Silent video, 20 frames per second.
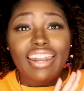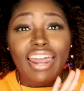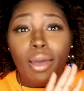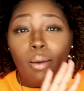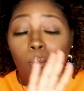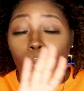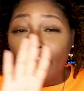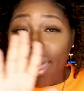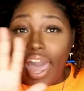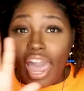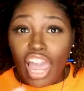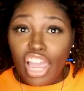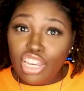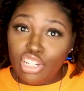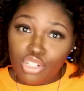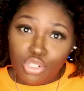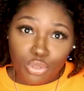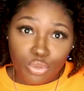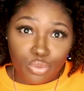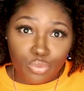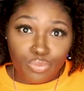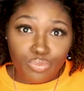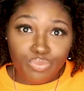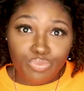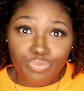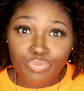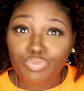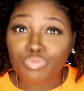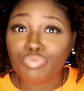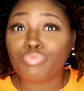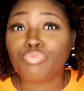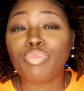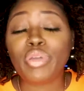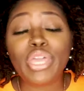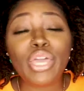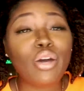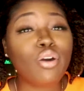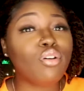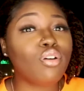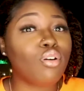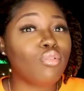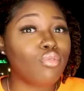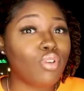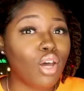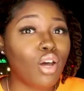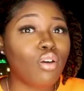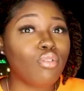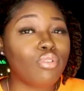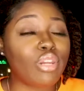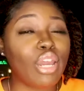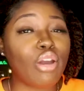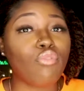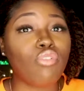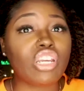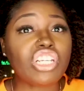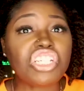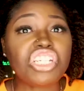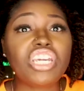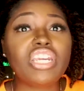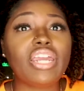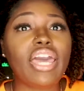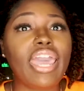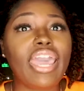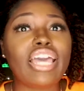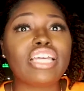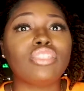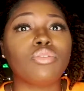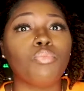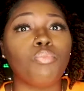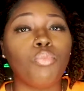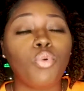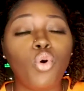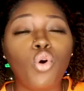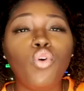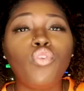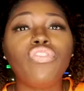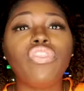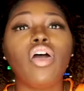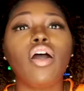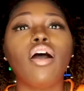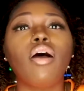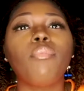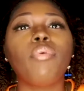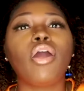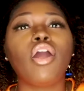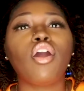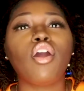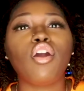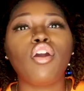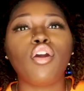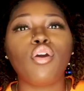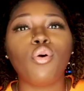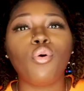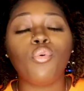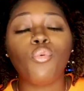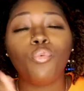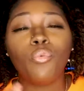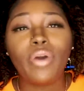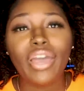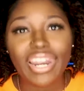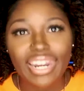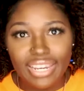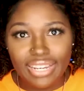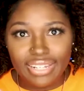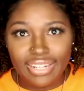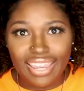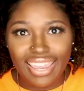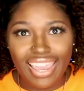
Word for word: Now, mind you, Bill don't know that Regina has moved up her wedding